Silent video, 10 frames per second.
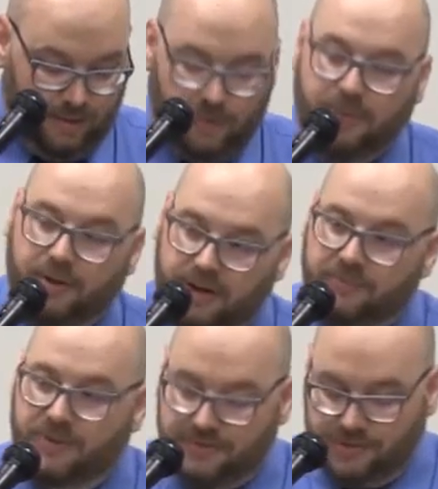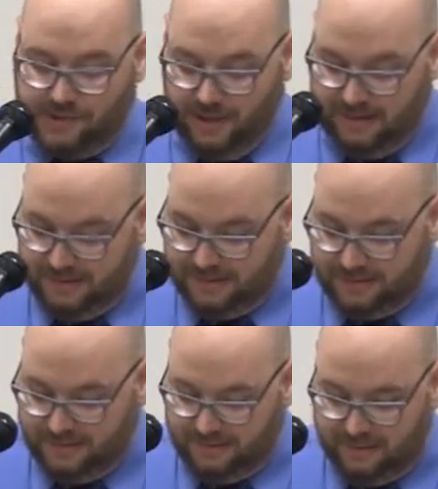When my grandfather
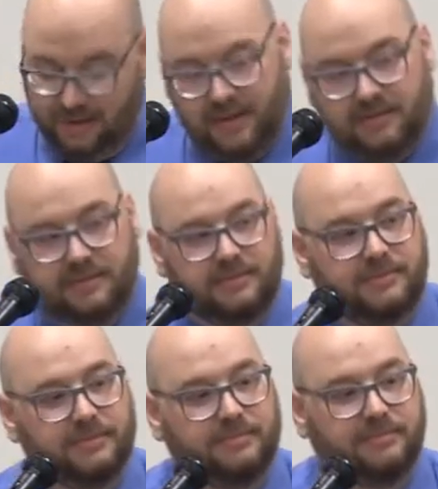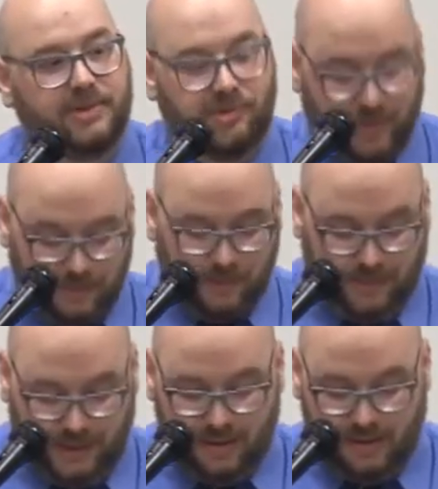says, then my ship will
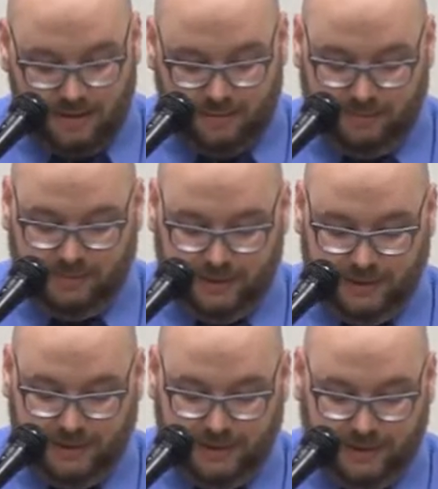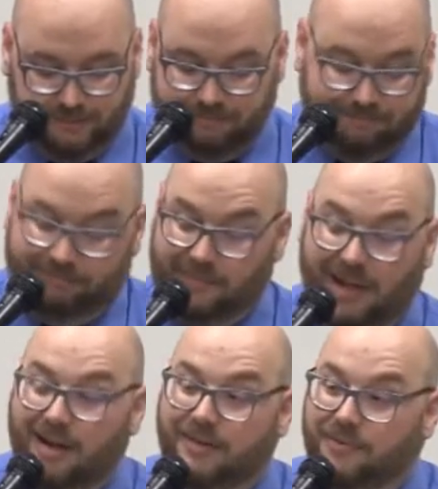be gone,
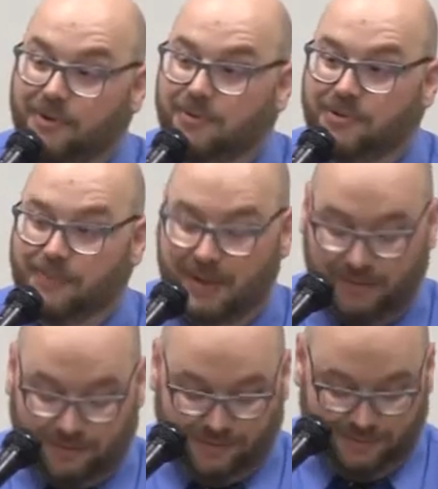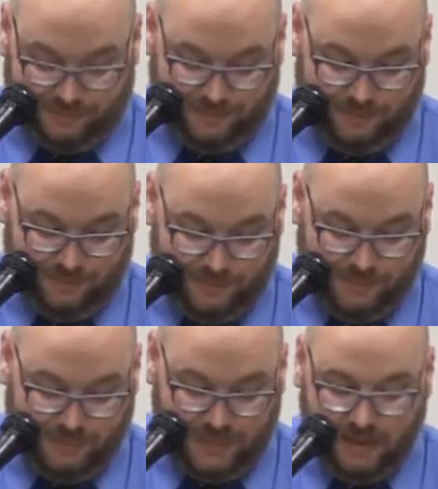I have no response.
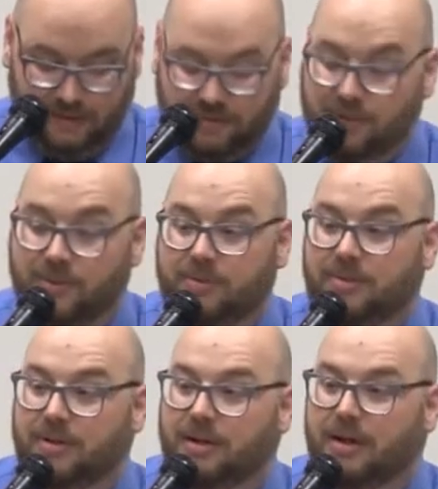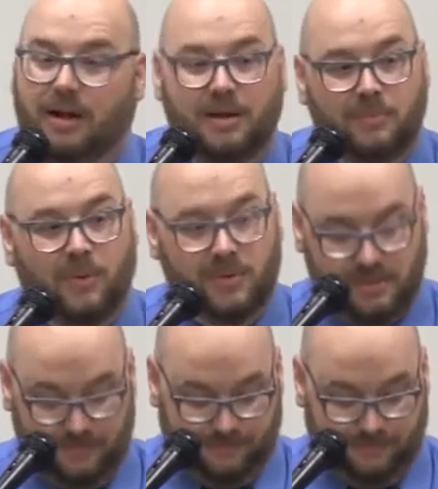And so I mourn,